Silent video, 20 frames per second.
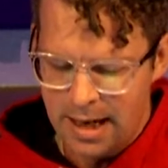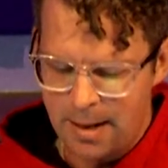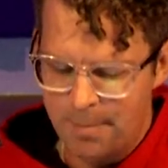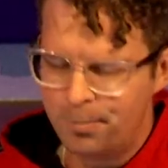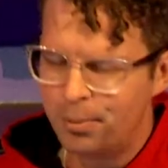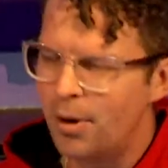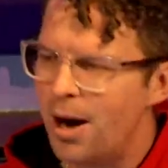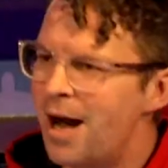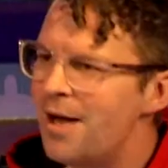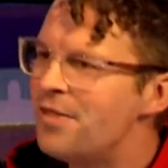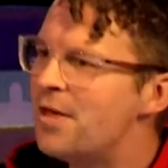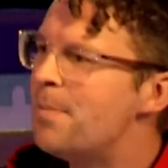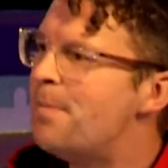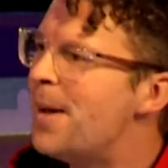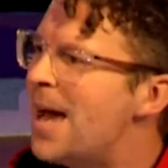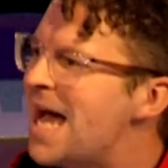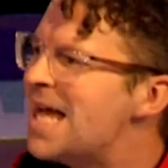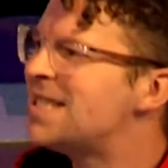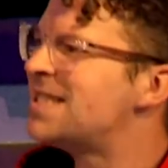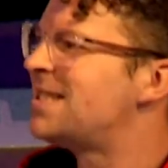brought the
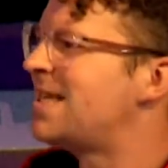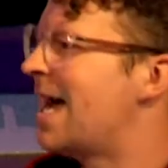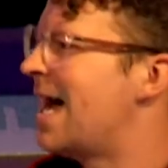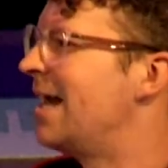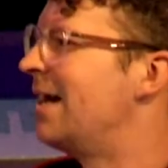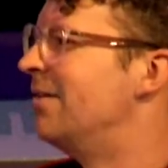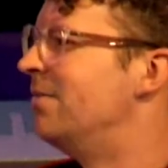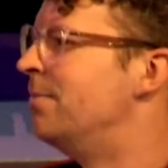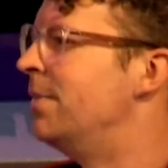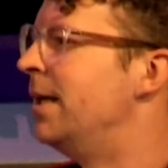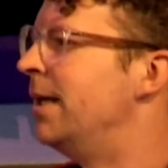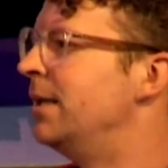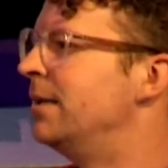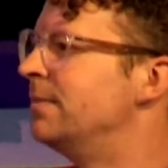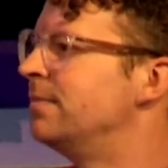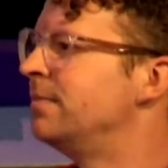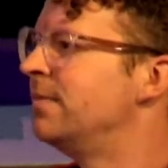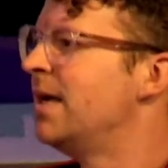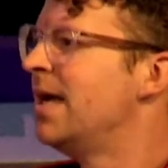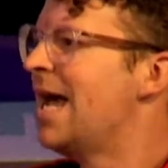best out of me?
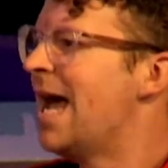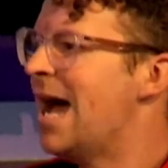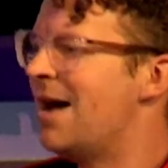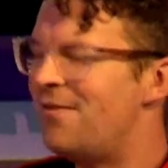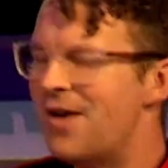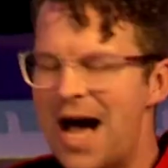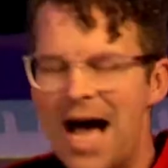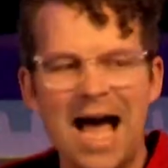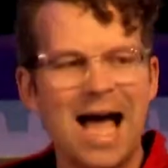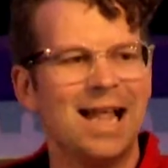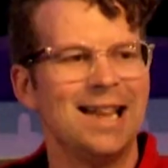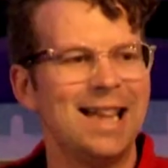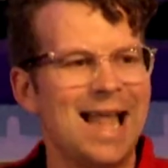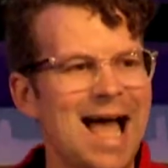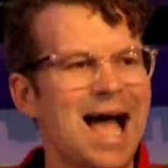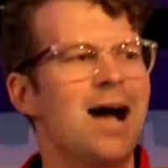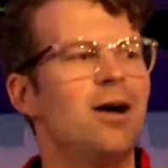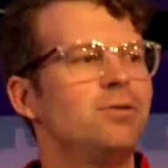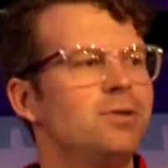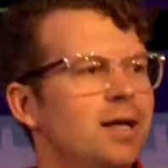Have I
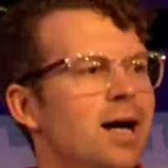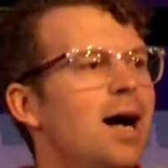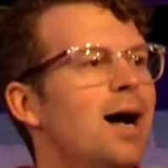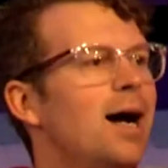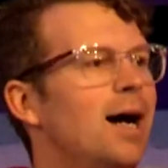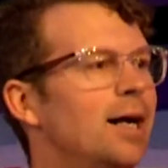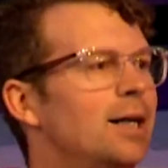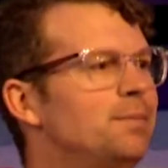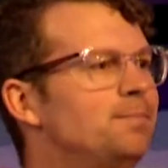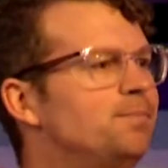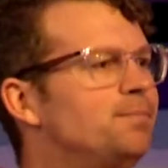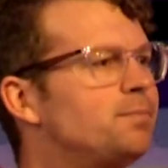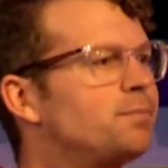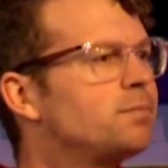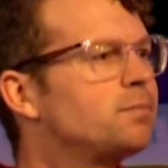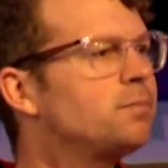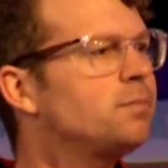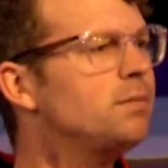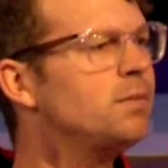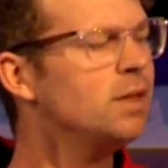allowed God
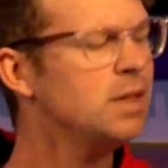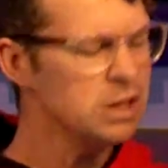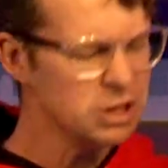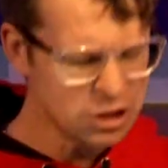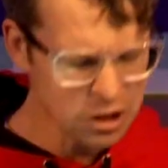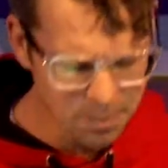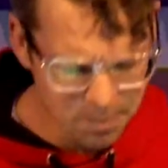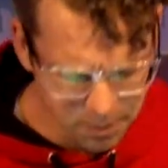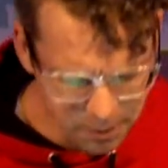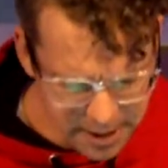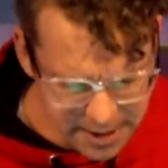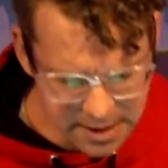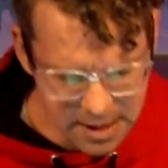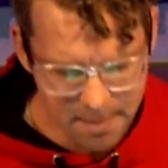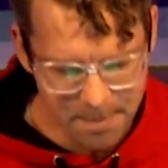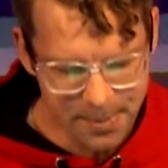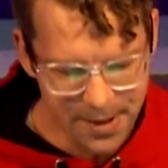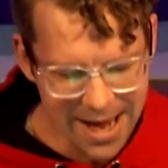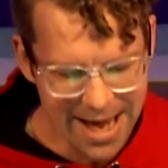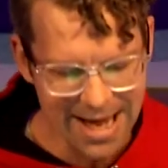to bring the
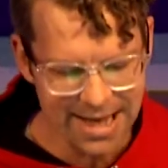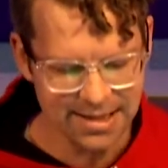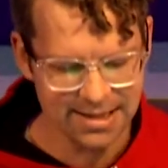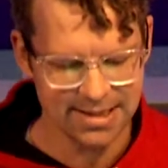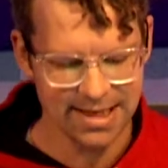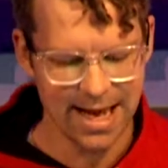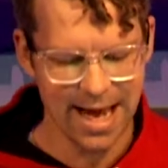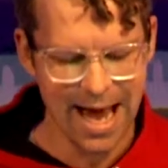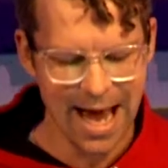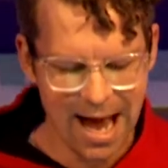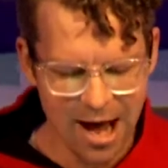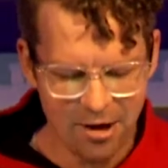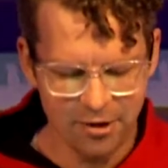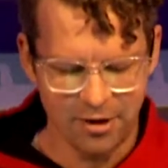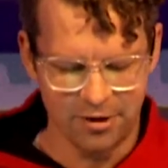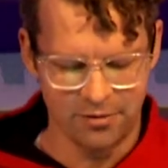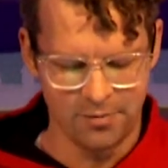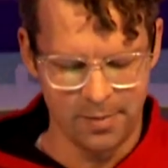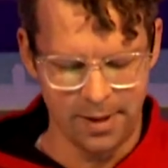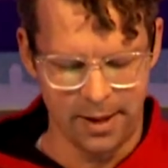best out
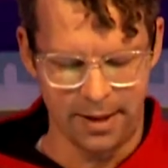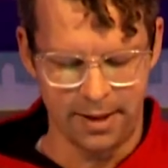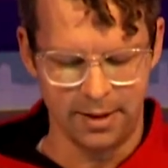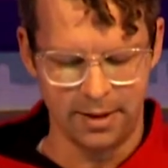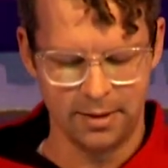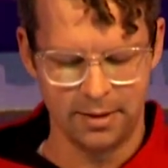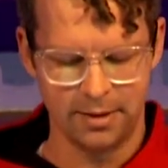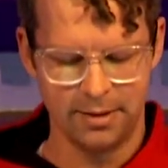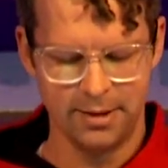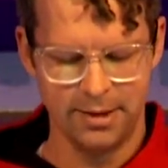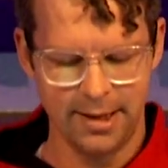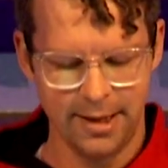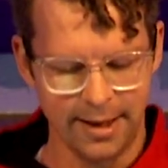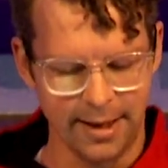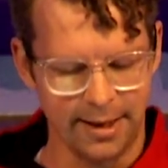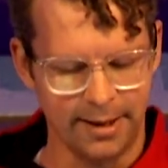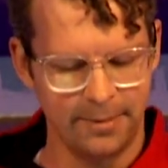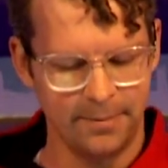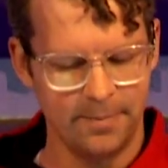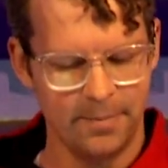of me
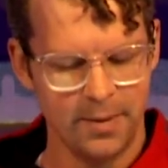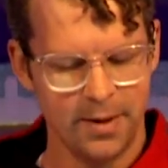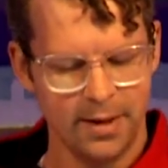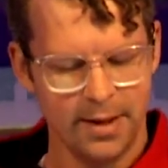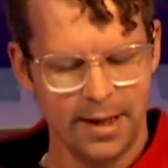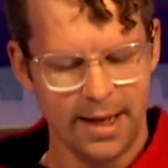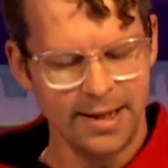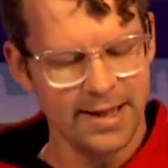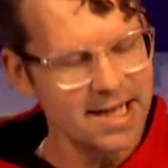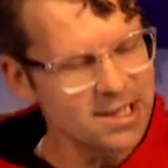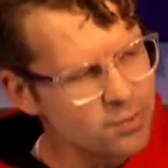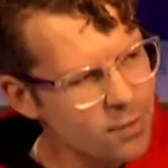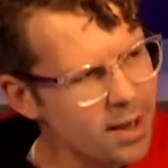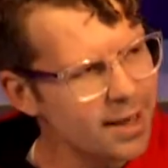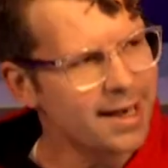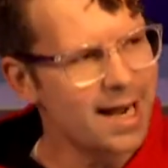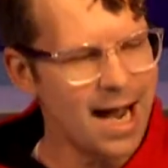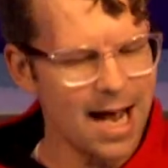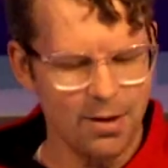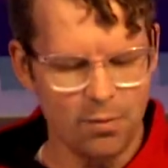yet? And that's what
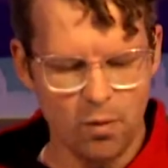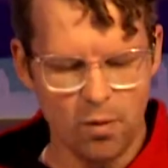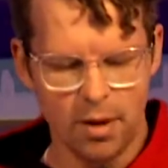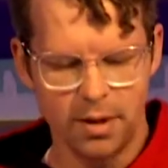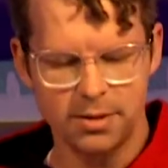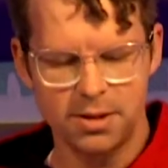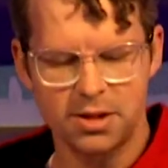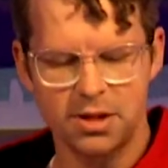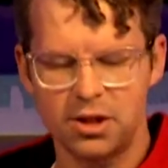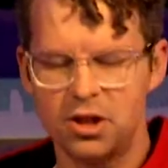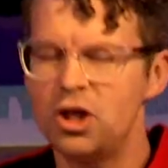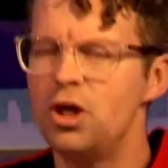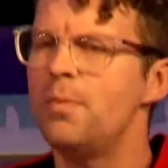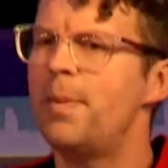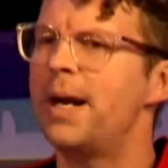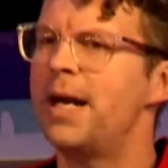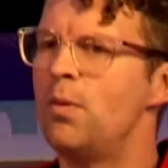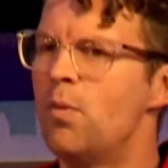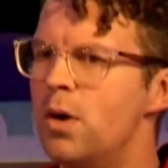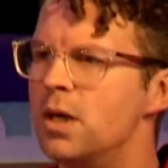God wants to do,
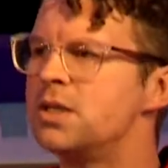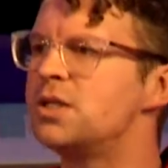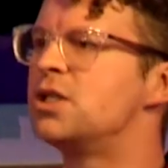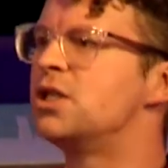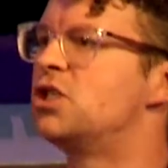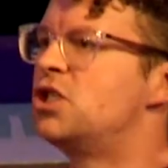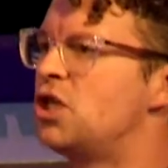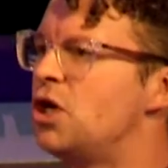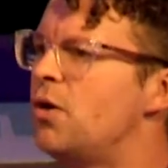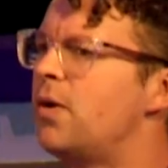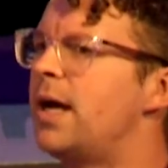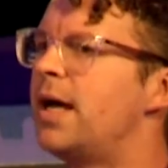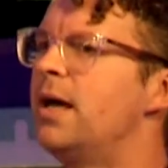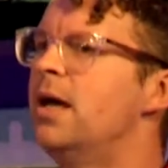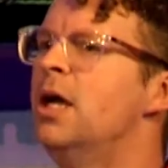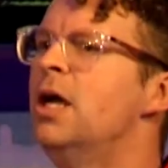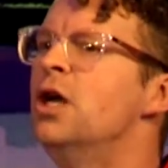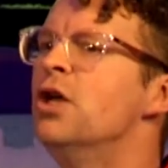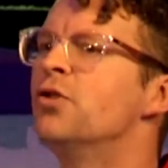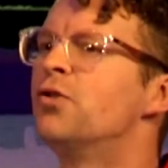but he wants to do it
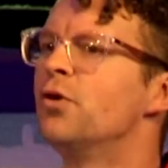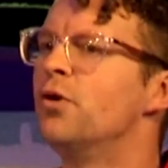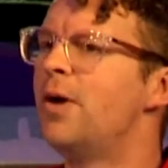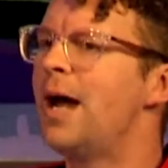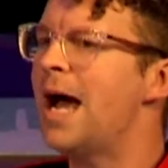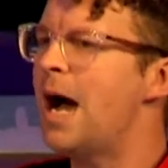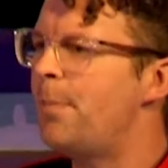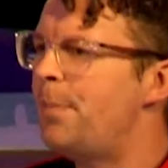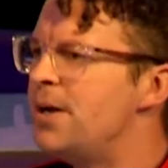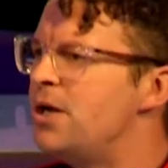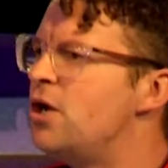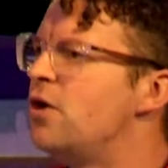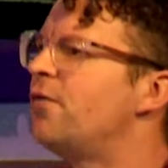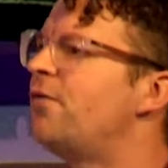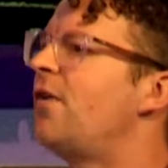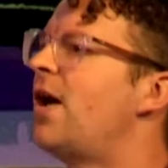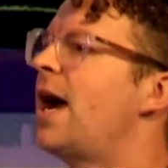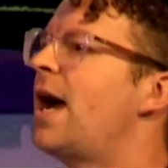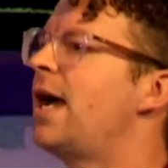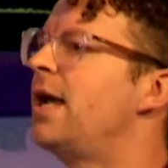through helping you
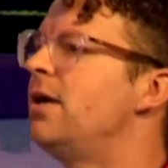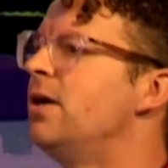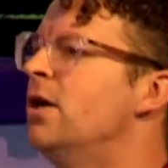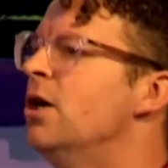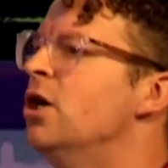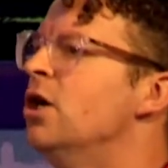find